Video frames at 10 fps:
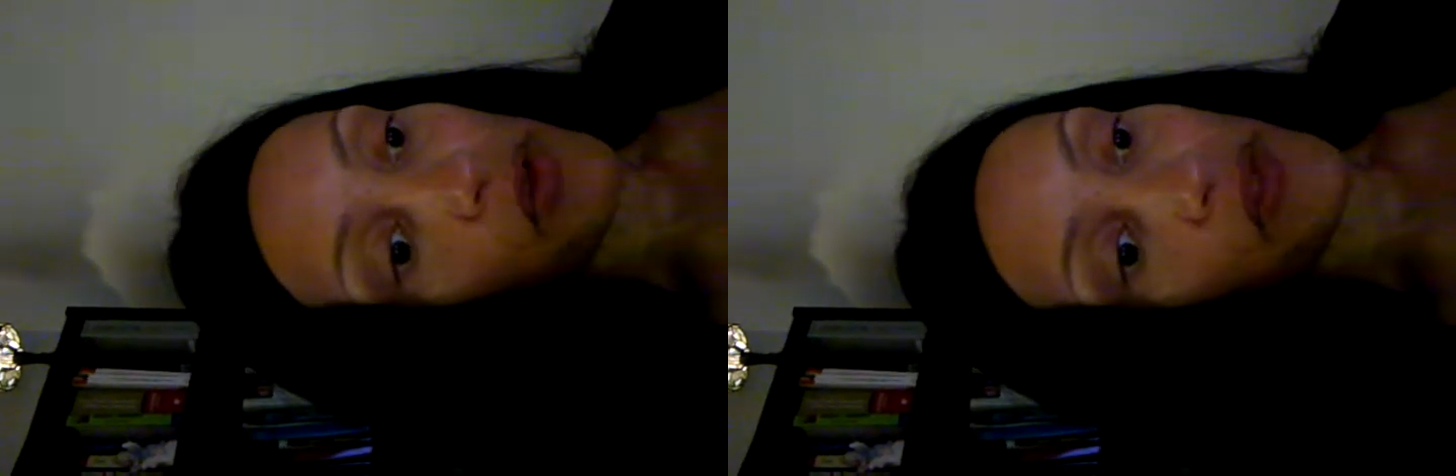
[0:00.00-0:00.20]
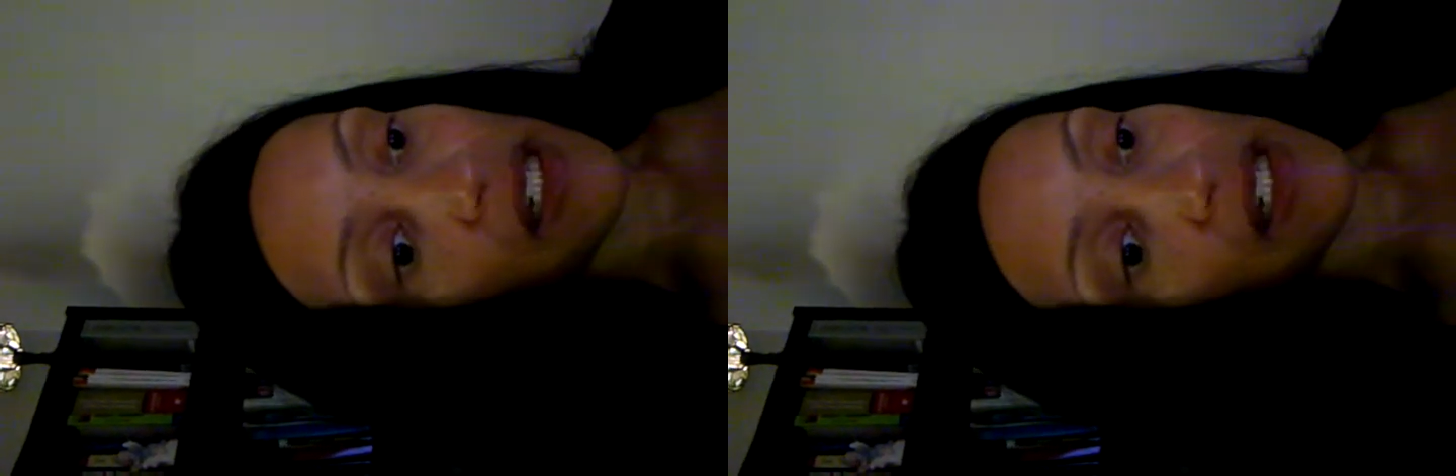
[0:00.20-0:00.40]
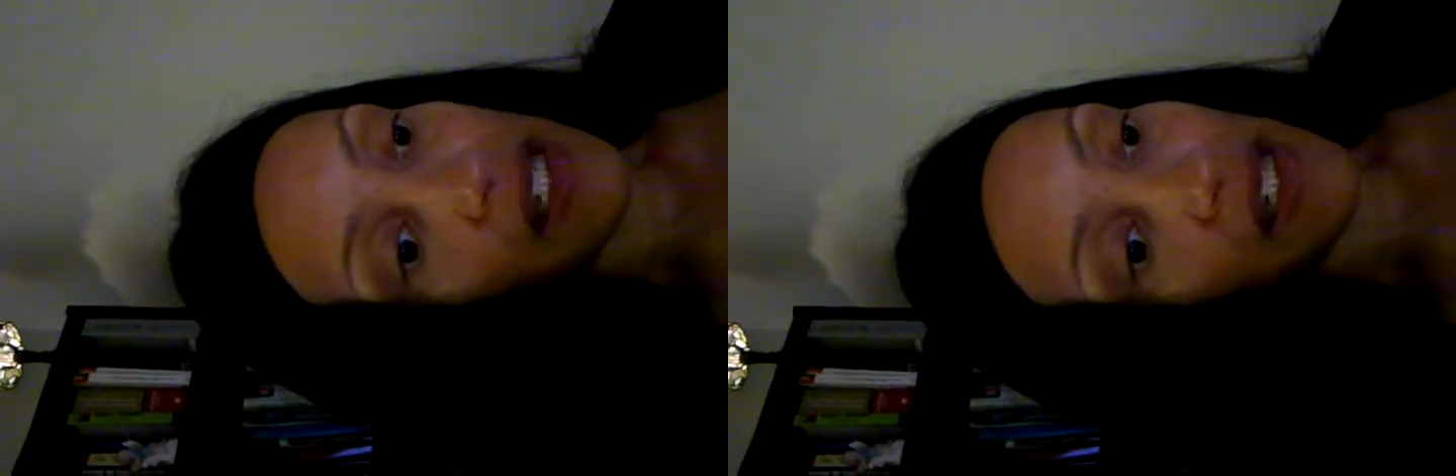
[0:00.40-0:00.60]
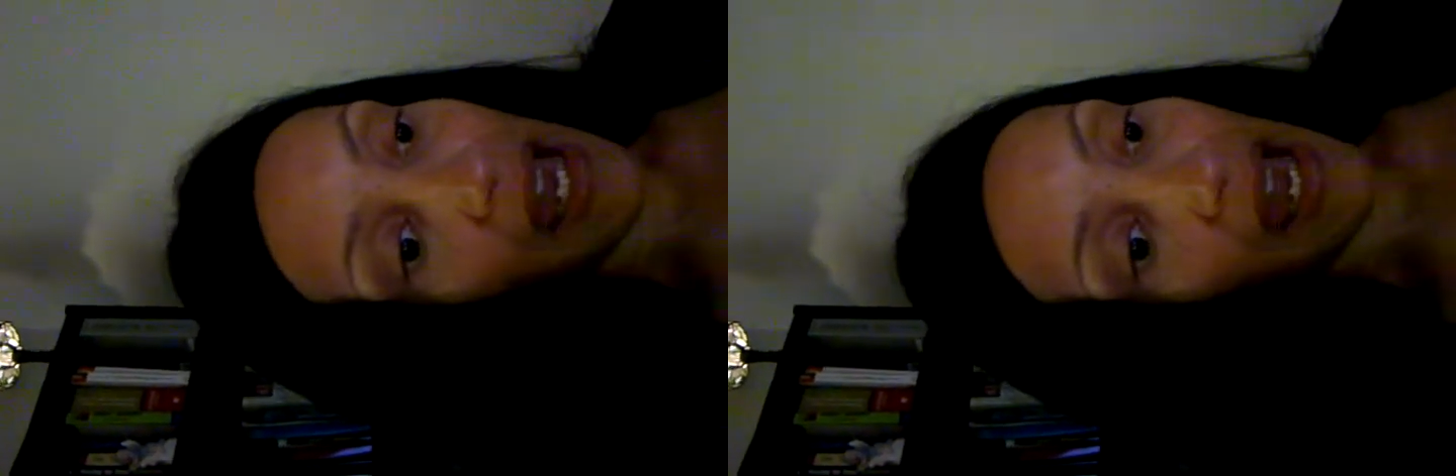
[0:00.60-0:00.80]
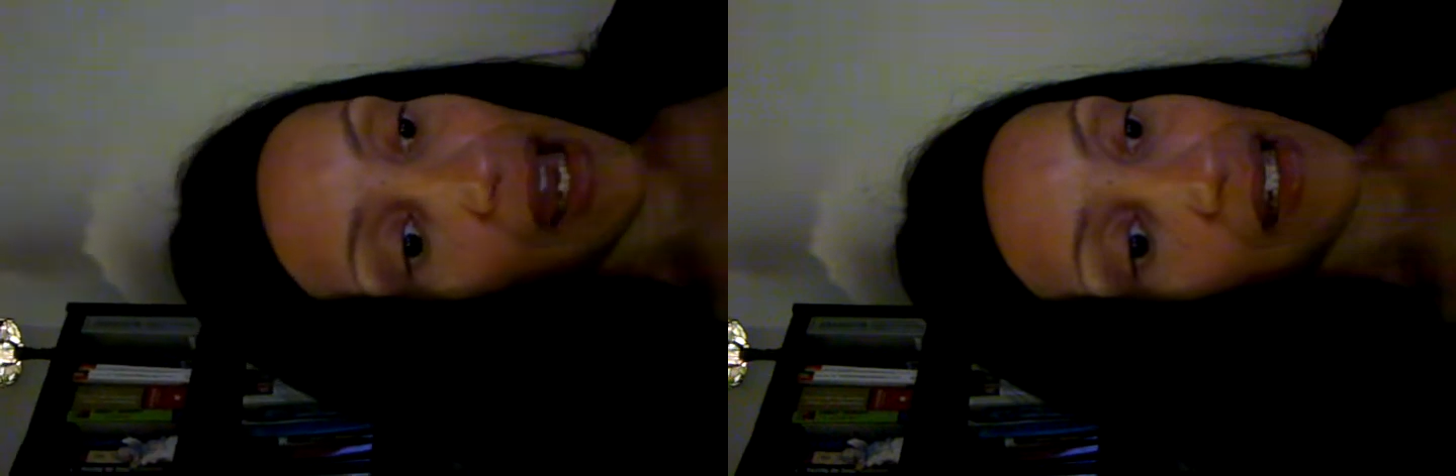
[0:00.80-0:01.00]
moved into
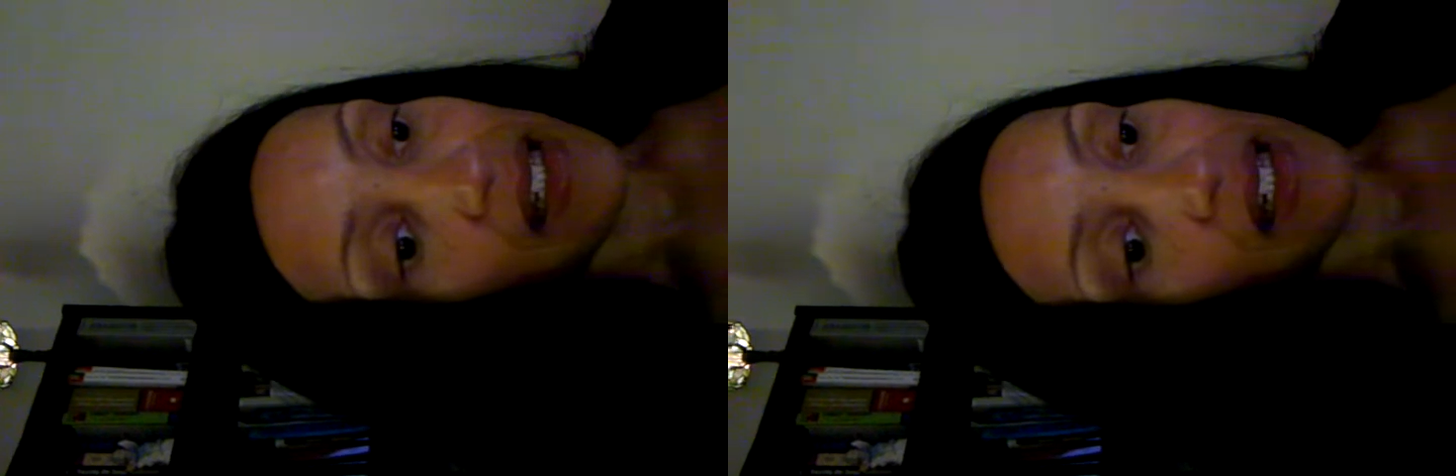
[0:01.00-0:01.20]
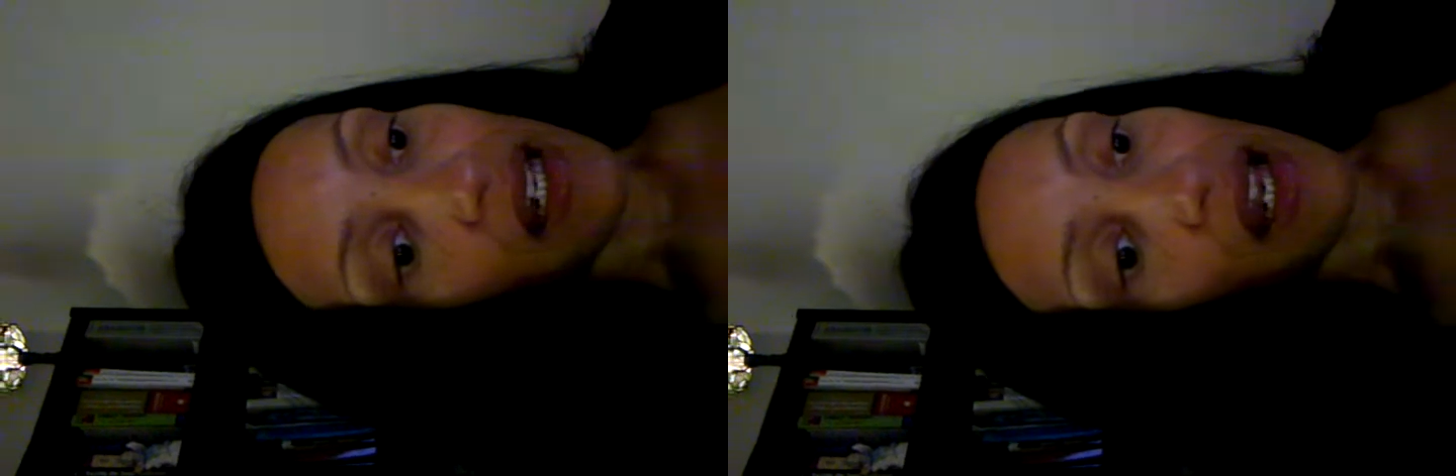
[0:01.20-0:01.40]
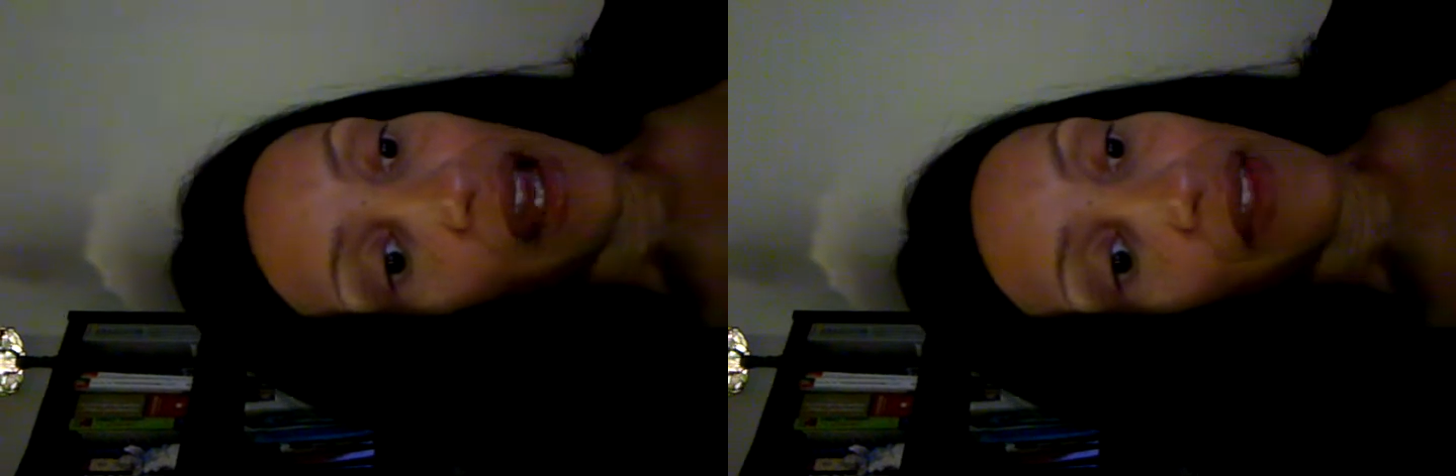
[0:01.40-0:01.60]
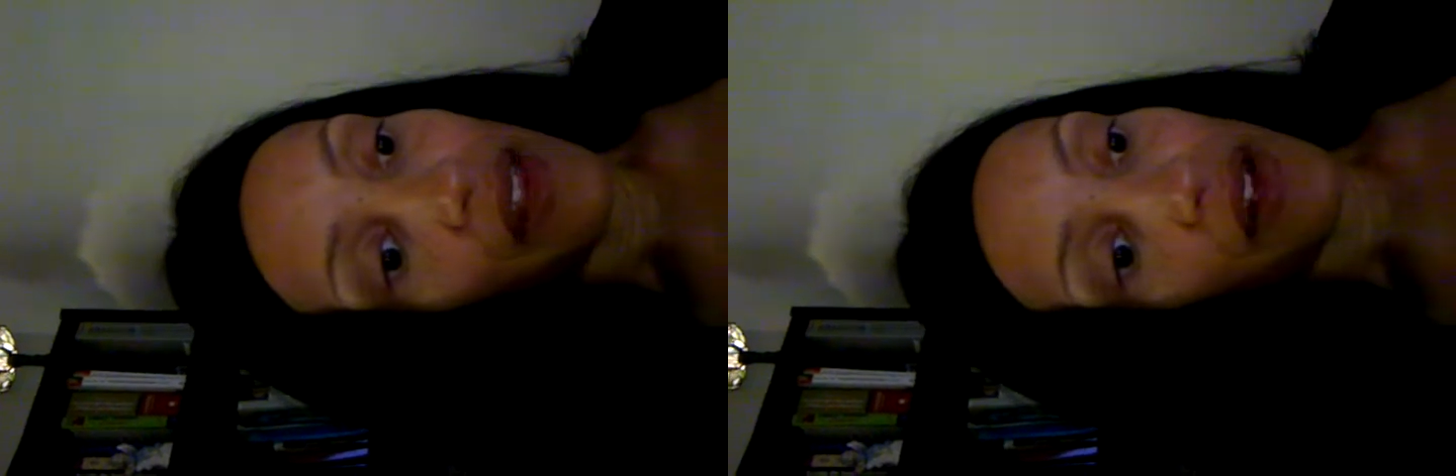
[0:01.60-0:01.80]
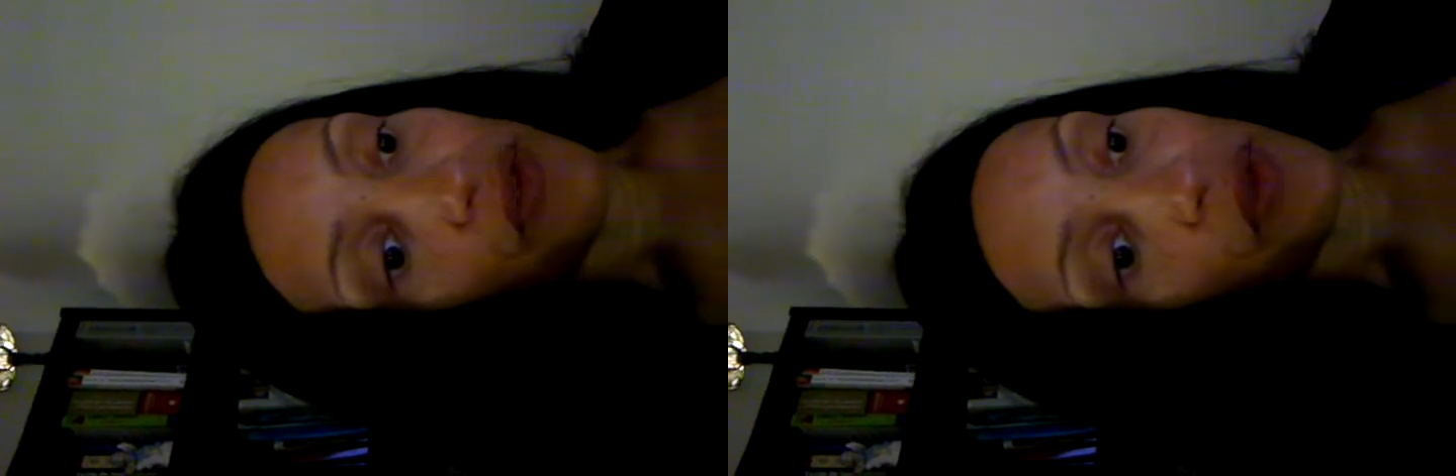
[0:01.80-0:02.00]
that.
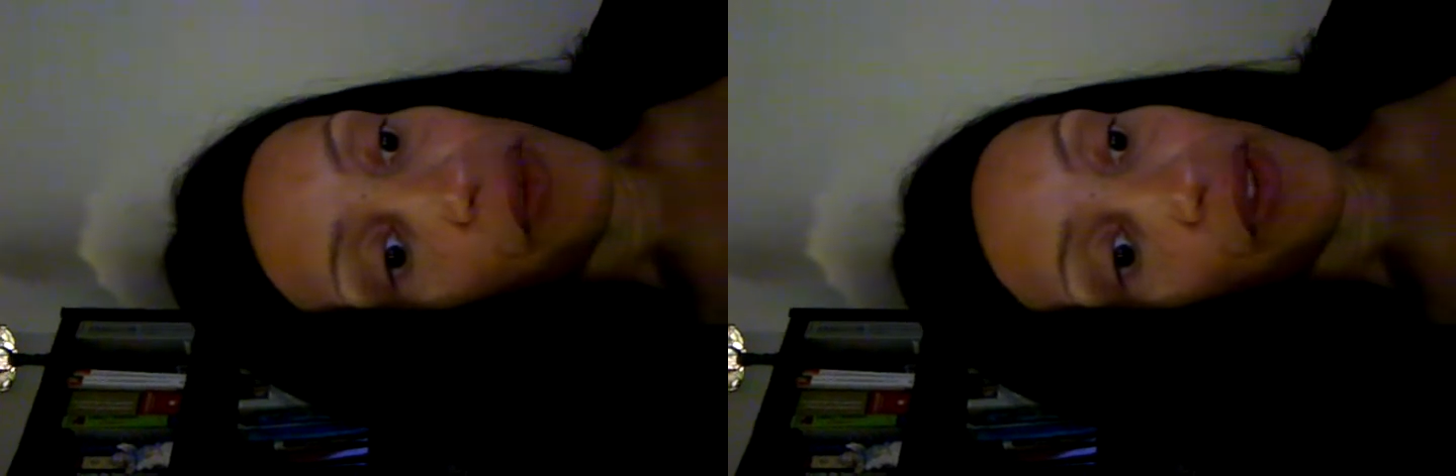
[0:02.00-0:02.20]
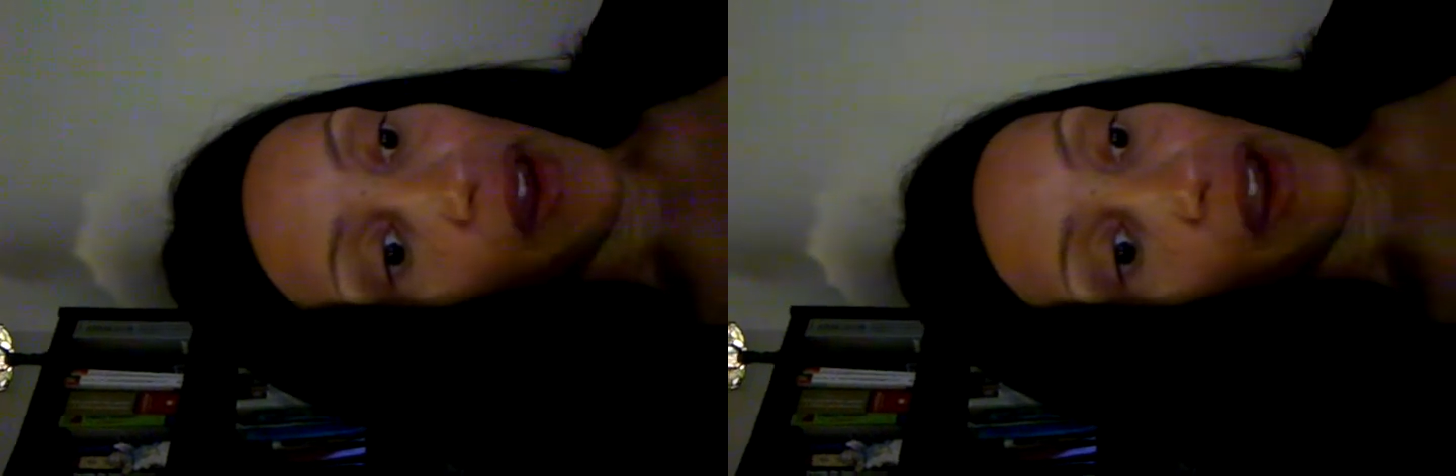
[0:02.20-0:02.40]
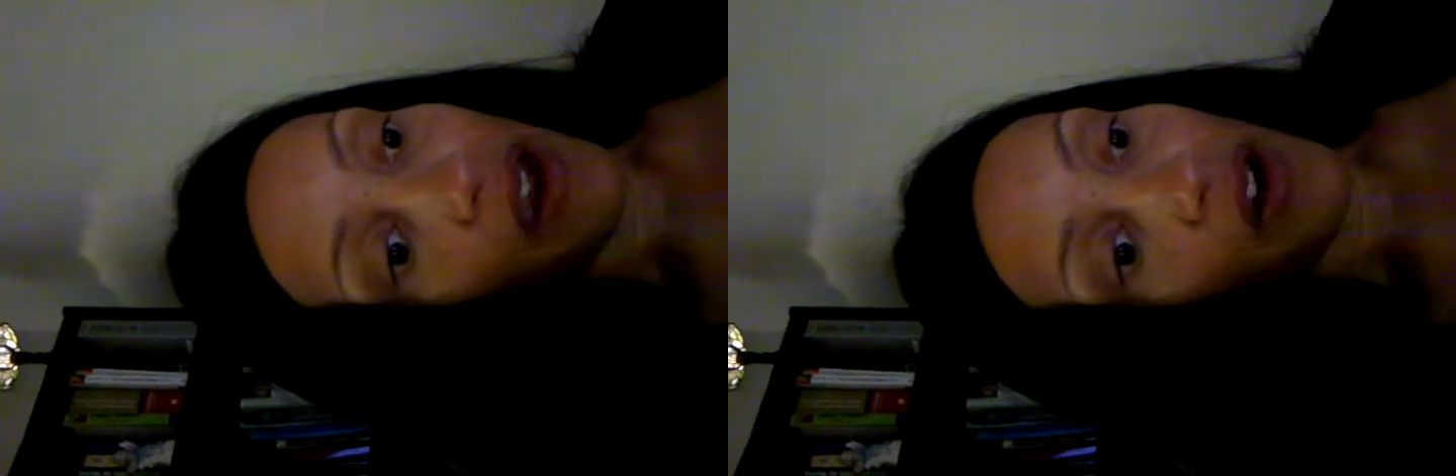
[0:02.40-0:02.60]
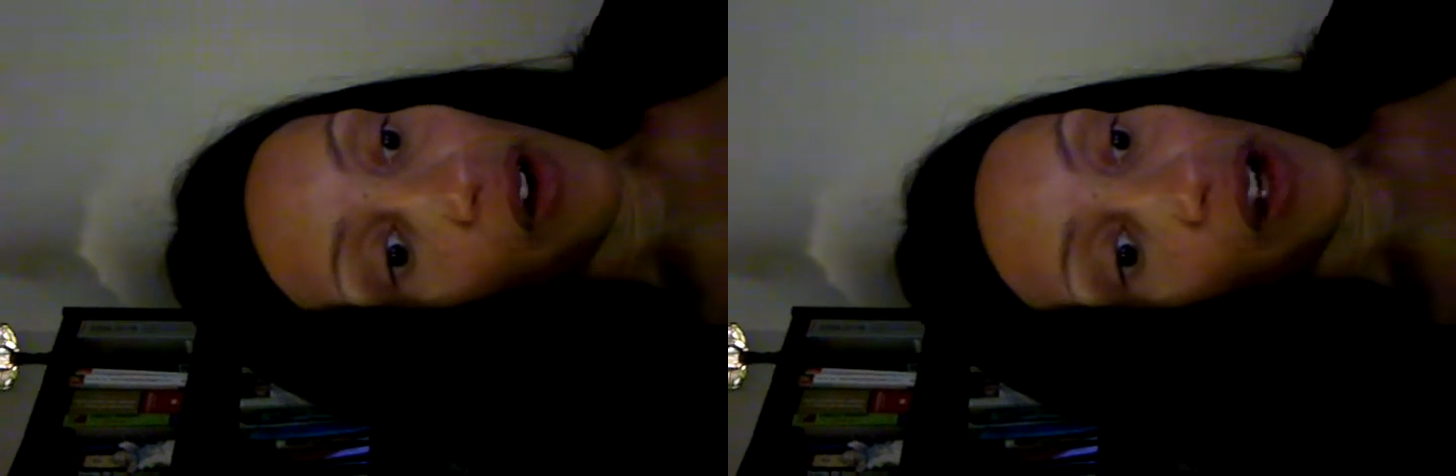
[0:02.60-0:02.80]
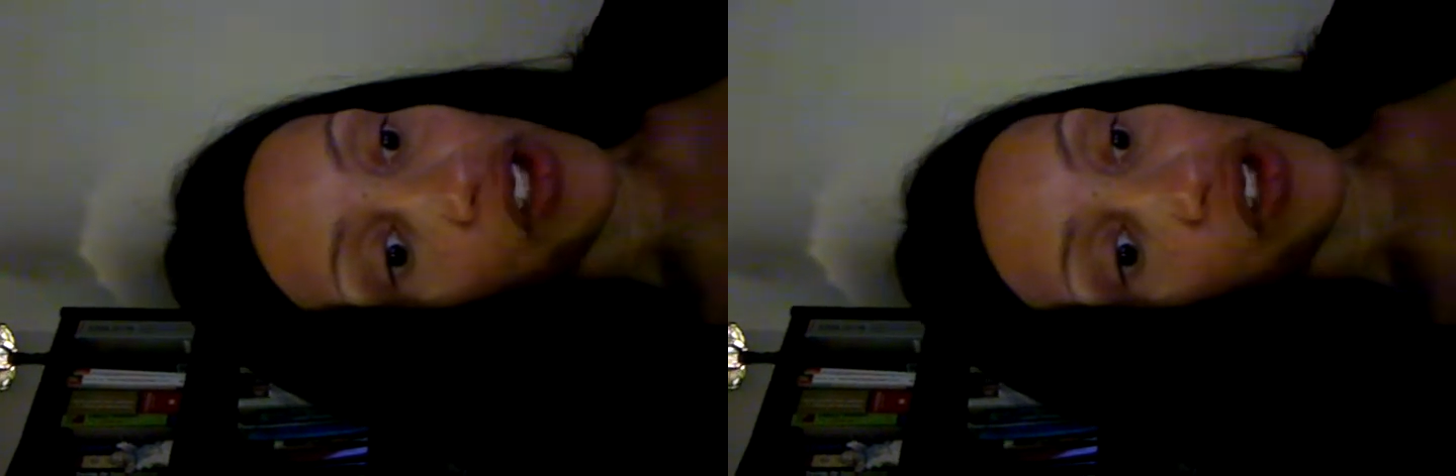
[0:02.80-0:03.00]
And then from there,